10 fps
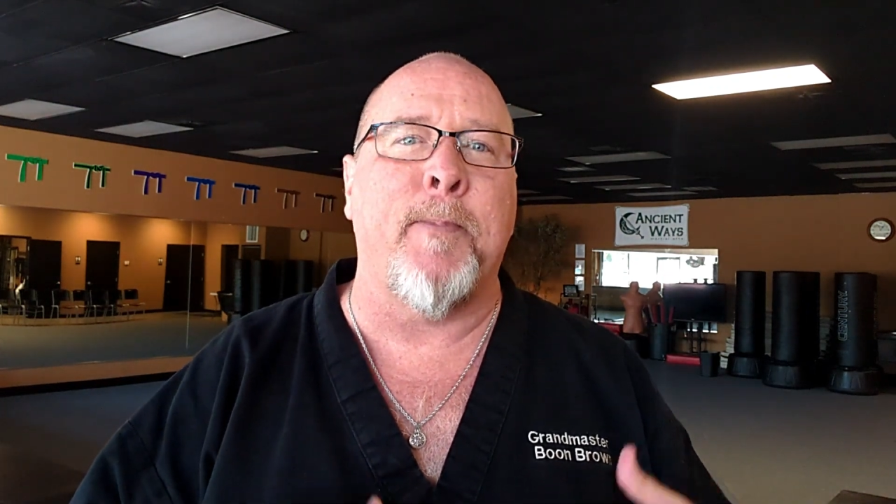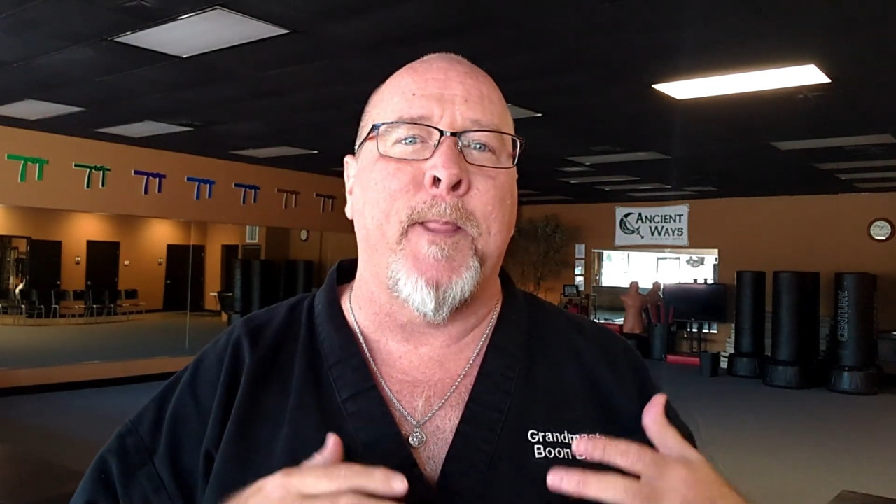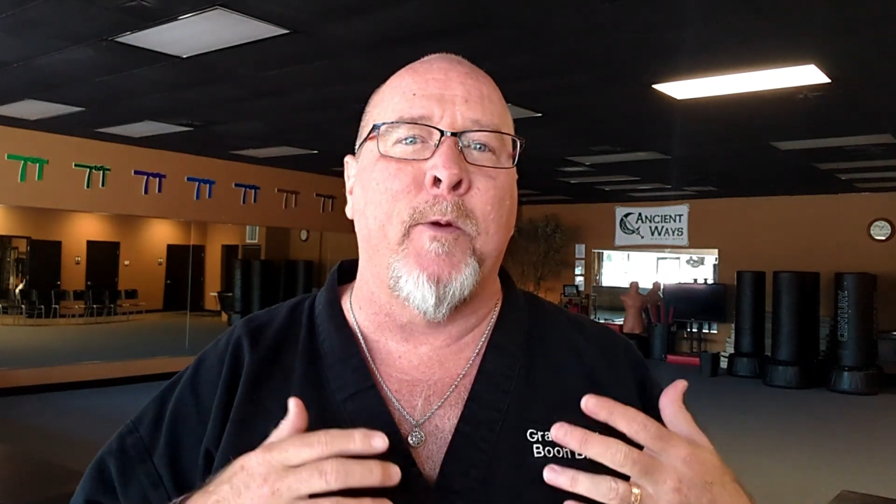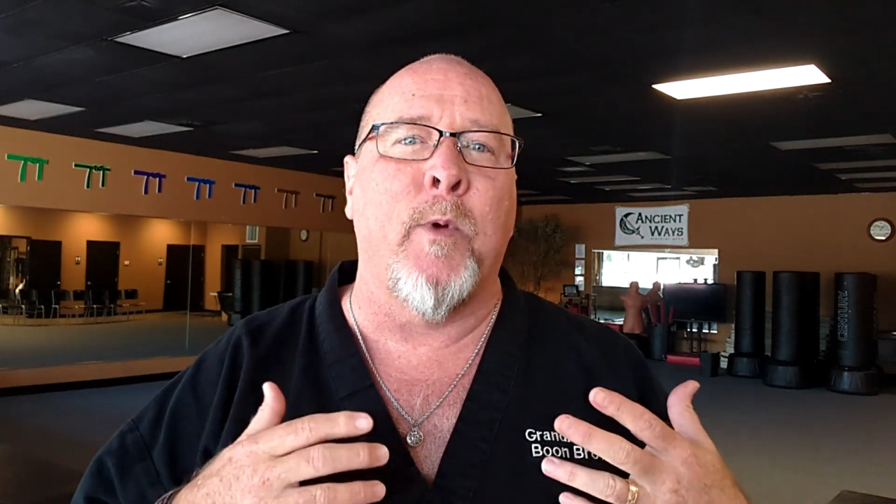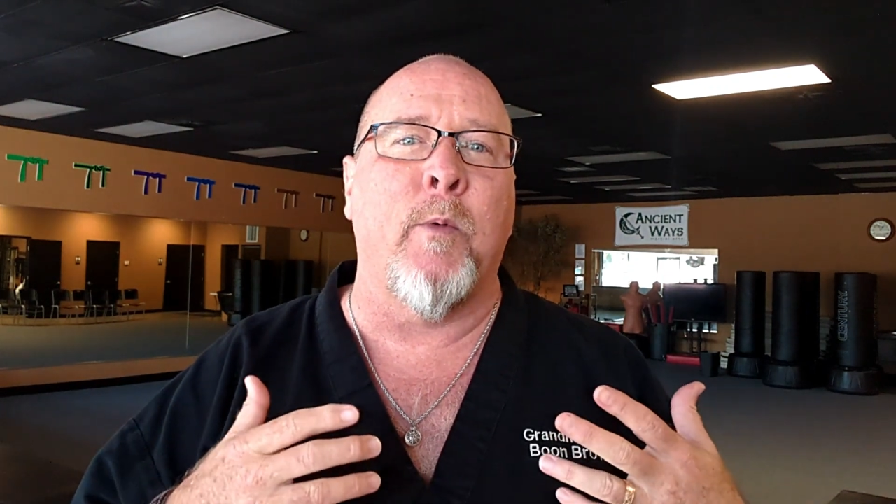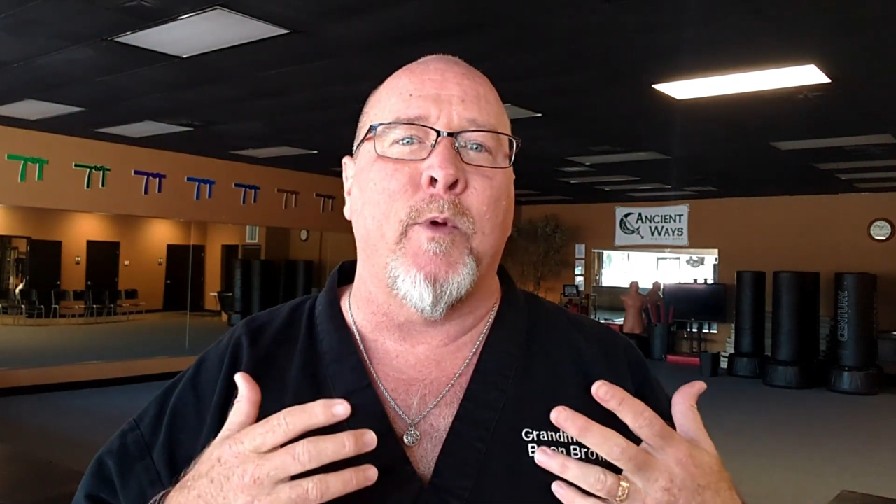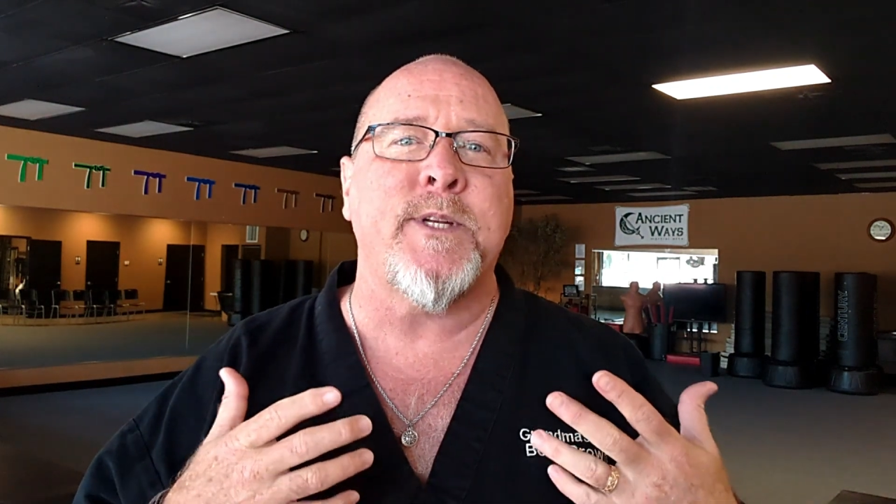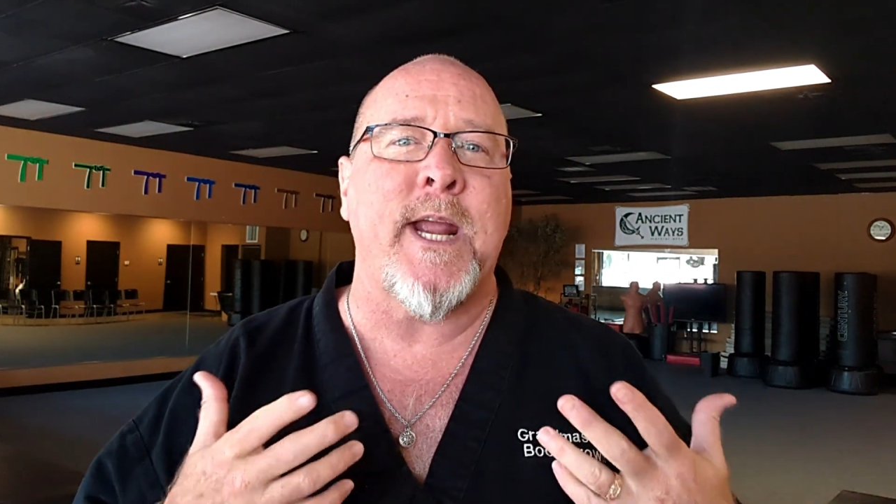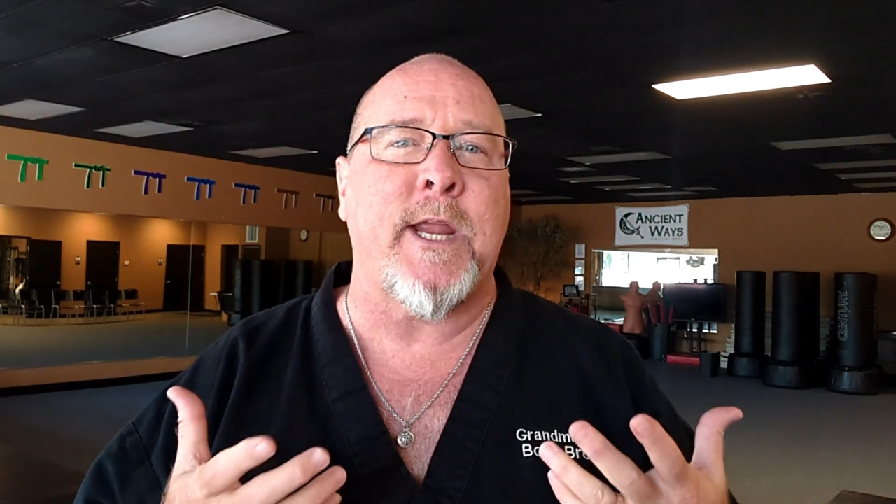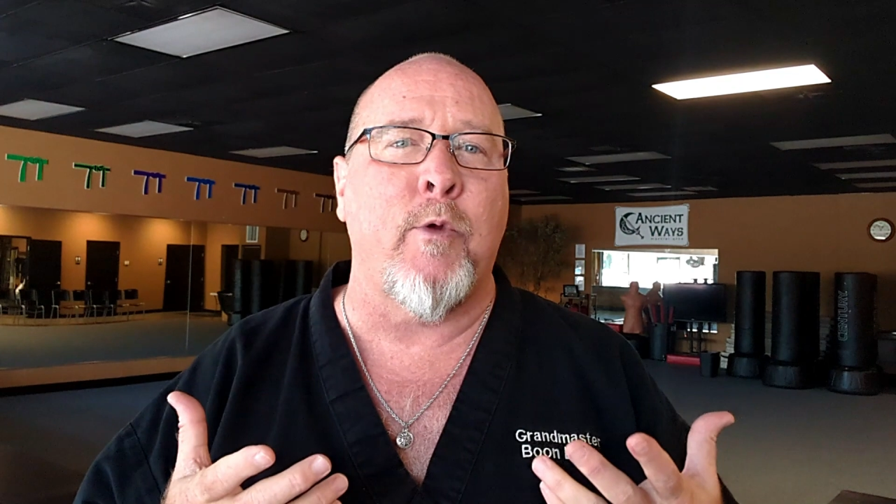and then we will
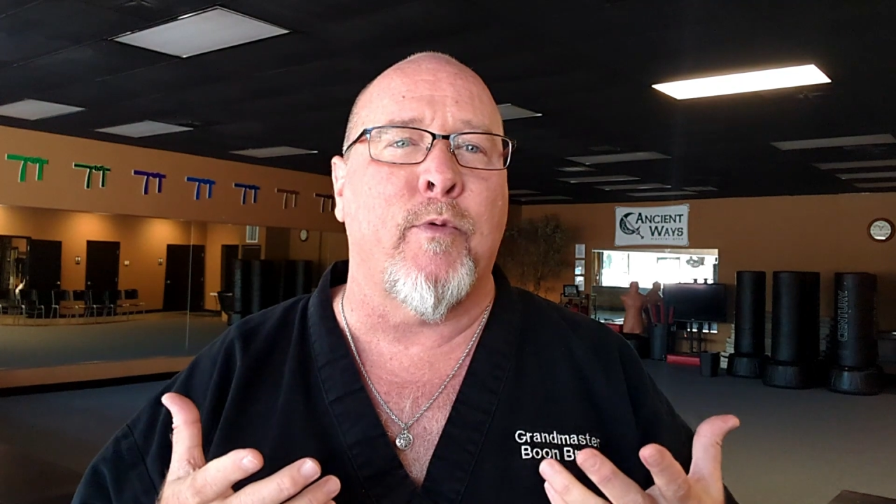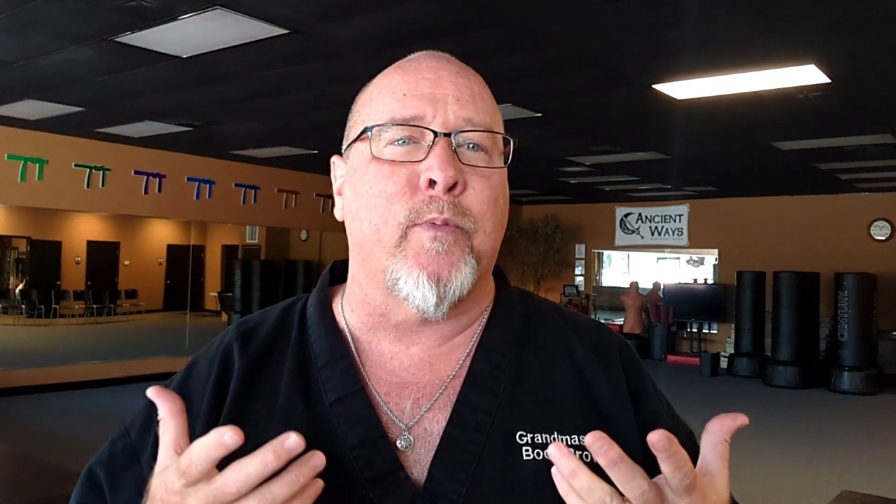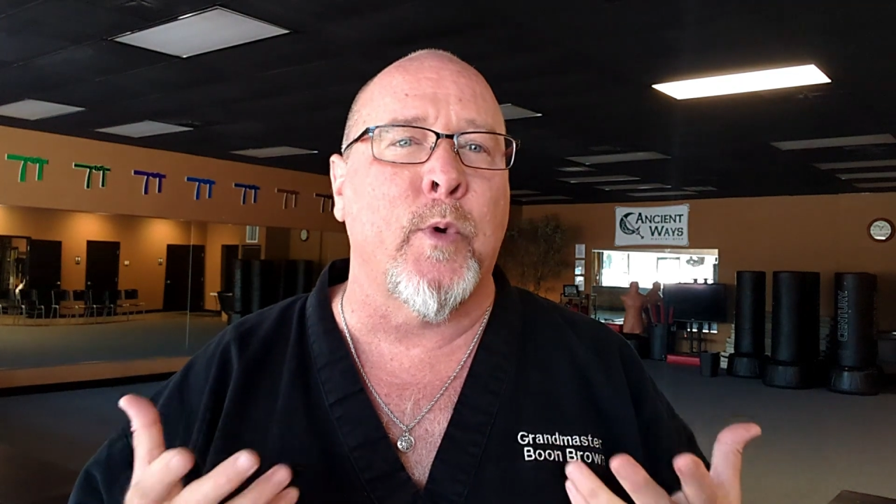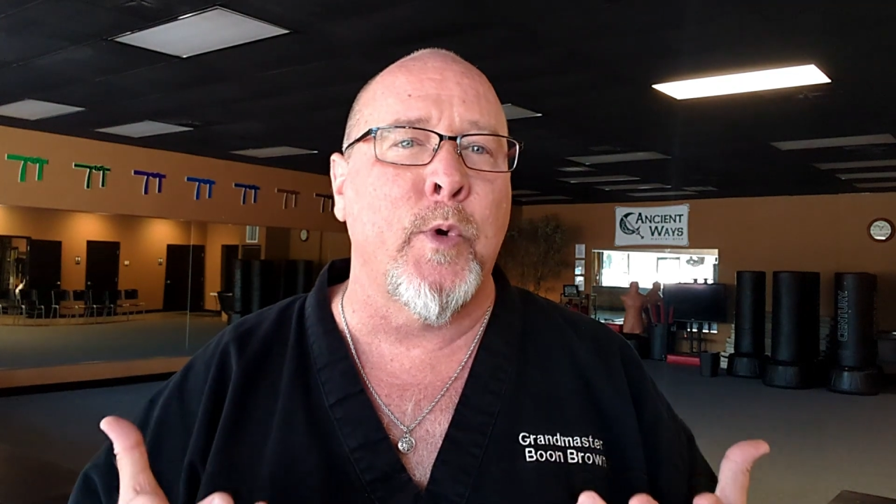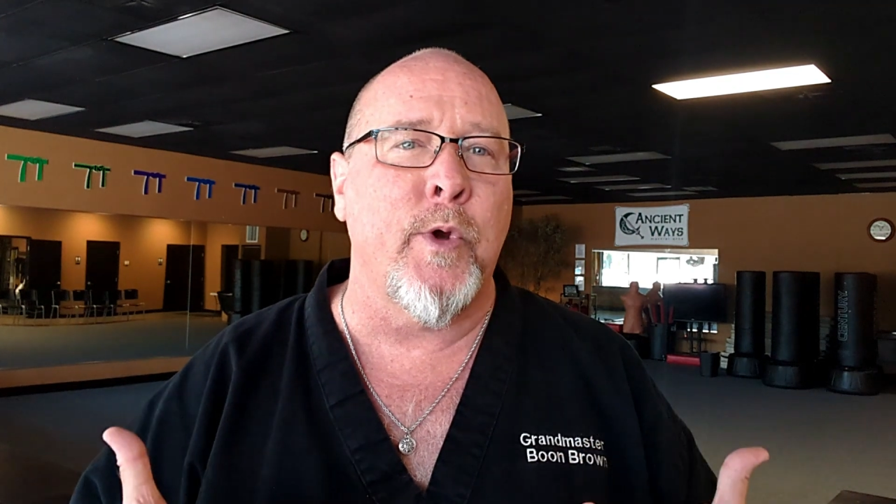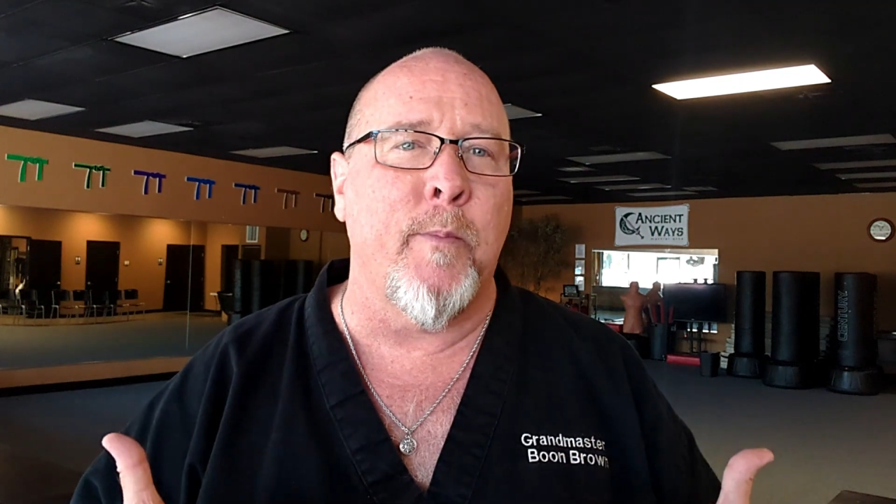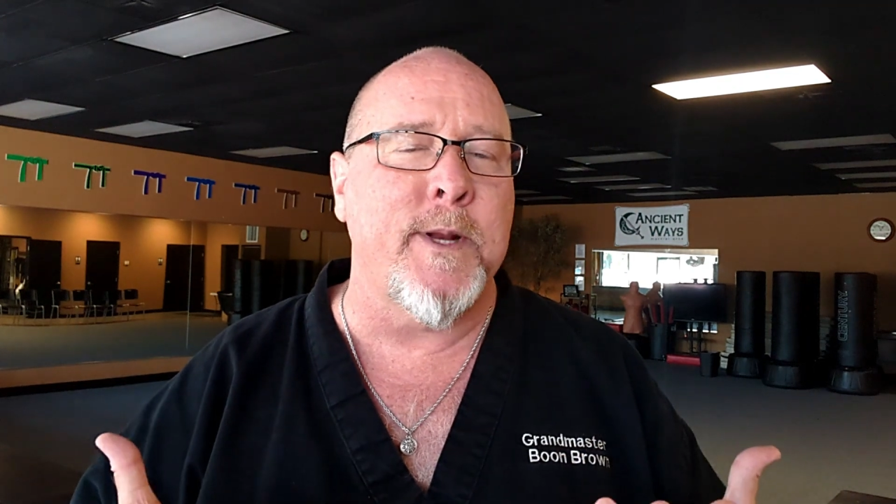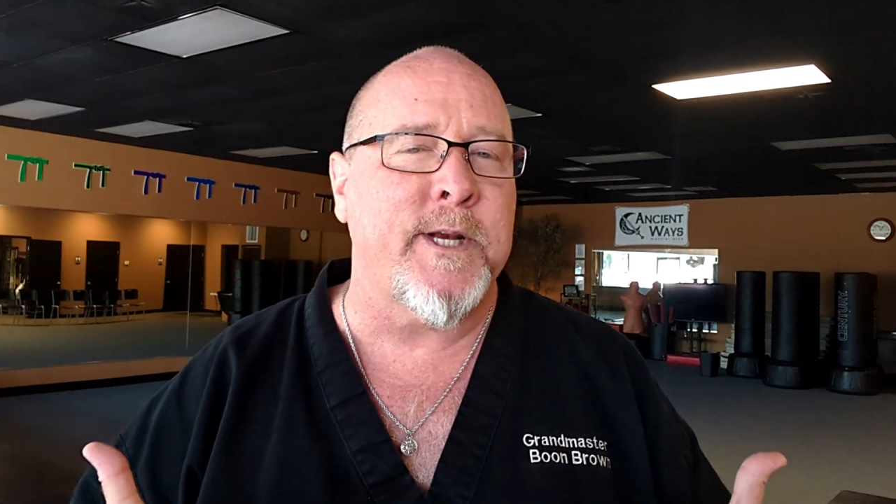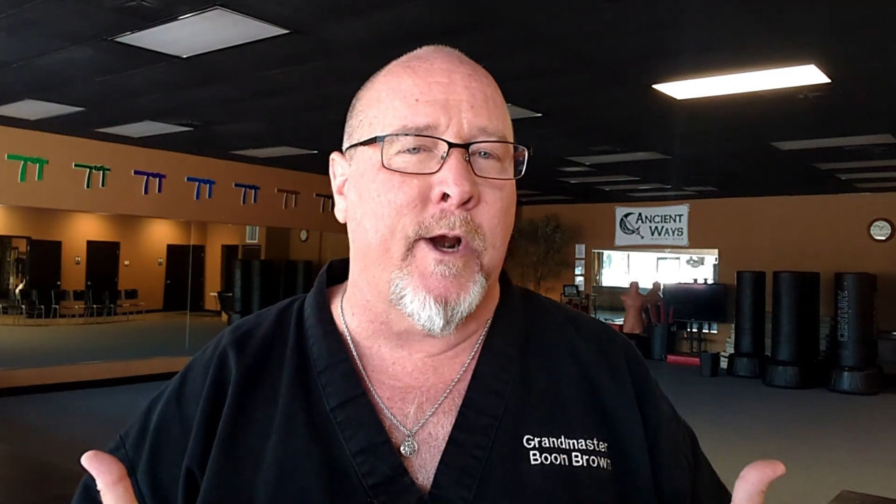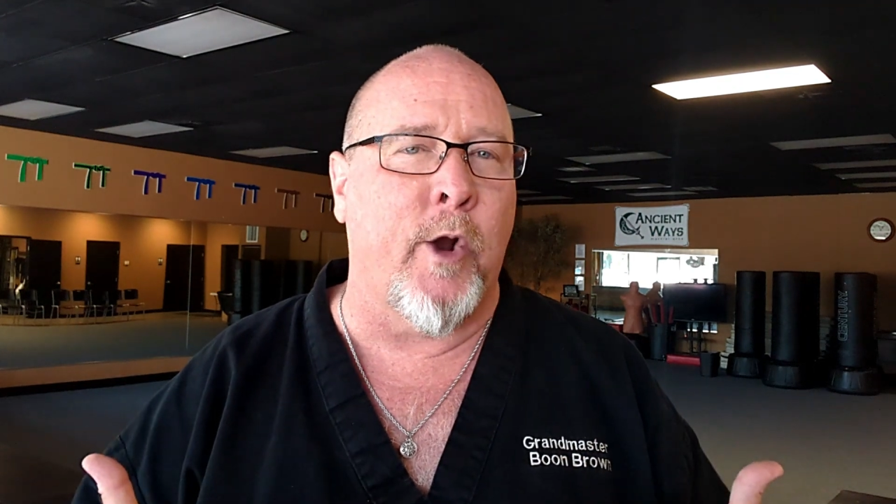take you through your
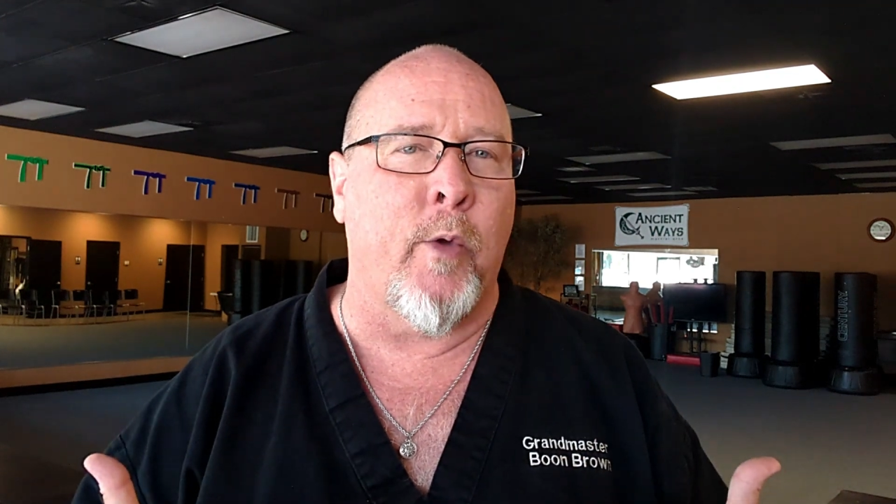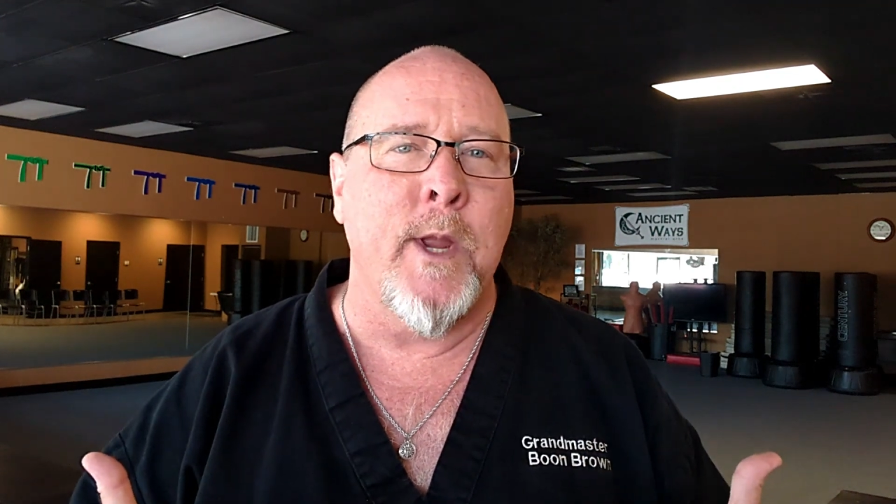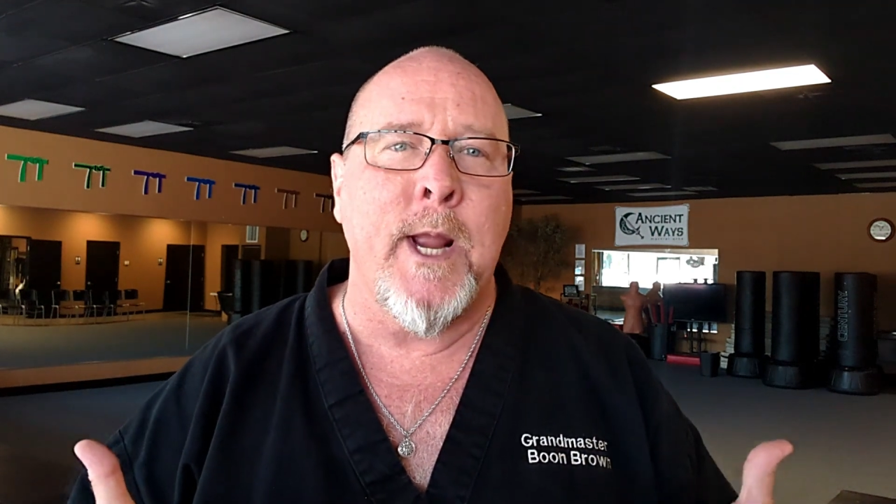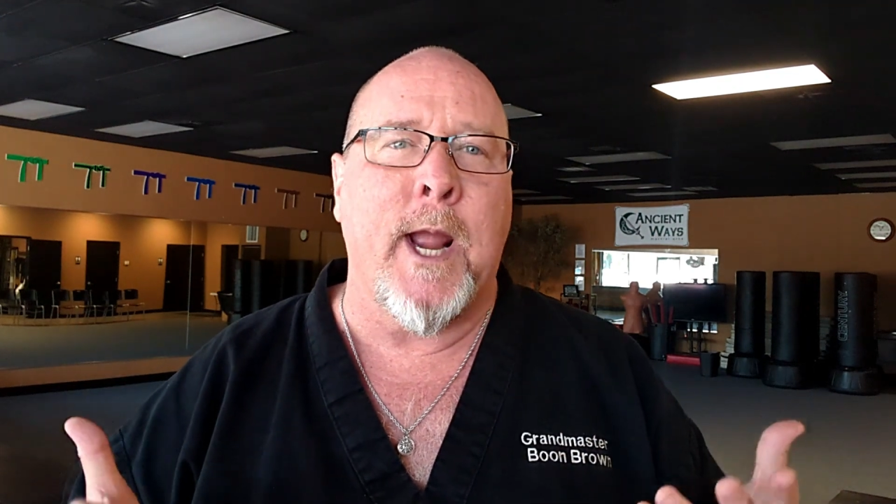material